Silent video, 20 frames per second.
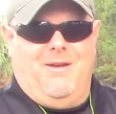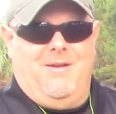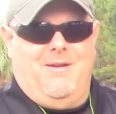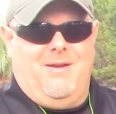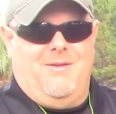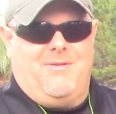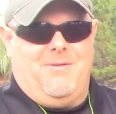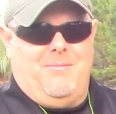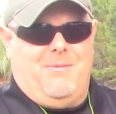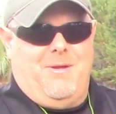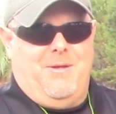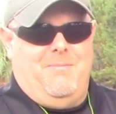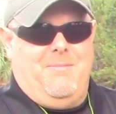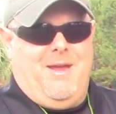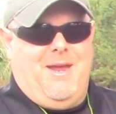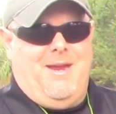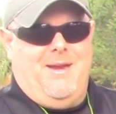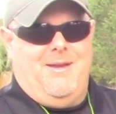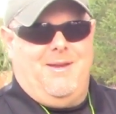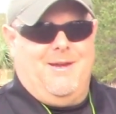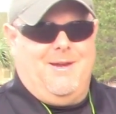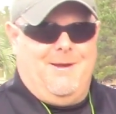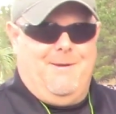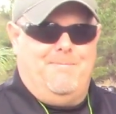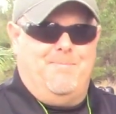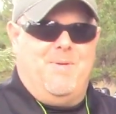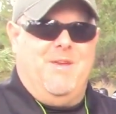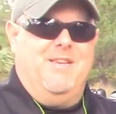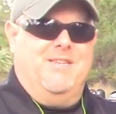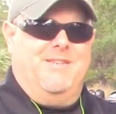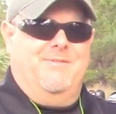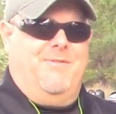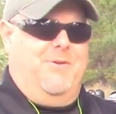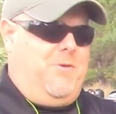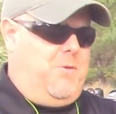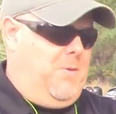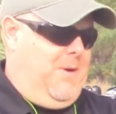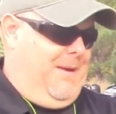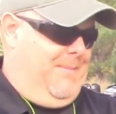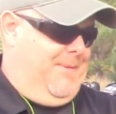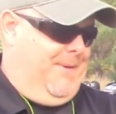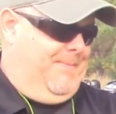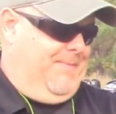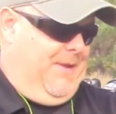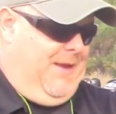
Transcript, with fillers: decently made uh, piece of equipment.